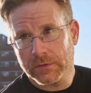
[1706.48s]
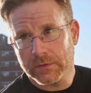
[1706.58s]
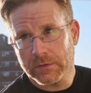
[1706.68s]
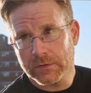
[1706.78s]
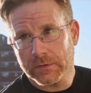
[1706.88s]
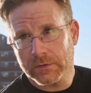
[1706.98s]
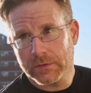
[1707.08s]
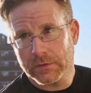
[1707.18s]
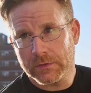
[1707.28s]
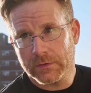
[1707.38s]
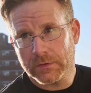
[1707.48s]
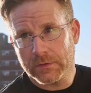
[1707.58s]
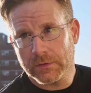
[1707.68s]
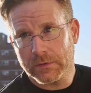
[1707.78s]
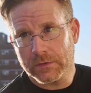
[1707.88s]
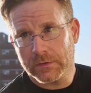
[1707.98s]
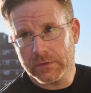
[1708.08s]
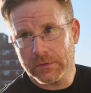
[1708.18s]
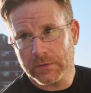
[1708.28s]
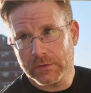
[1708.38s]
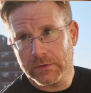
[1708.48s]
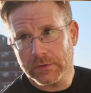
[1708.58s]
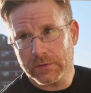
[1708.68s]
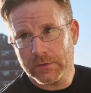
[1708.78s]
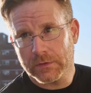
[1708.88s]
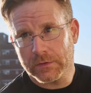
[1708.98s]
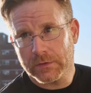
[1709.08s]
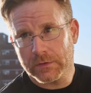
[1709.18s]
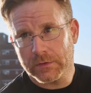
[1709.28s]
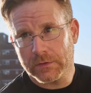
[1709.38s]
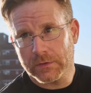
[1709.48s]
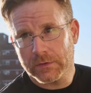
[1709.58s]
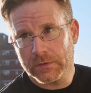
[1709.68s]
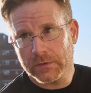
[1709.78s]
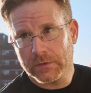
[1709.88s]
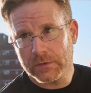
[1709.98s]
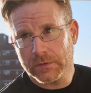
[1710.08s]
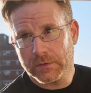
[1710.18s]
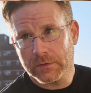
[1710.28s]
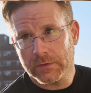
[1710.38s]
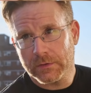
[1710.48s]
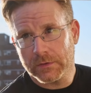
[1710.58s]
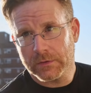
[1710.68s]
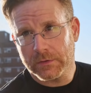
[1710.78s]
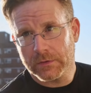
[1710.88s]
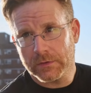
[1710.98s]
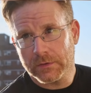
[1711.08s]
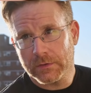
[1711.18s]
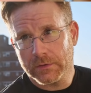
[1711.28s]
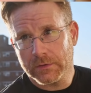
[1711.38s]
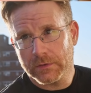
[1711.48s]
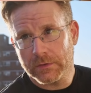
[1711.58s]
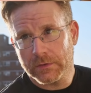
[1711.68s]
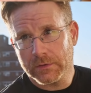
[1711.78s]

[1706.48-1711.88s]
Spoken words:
This person isn't speaking.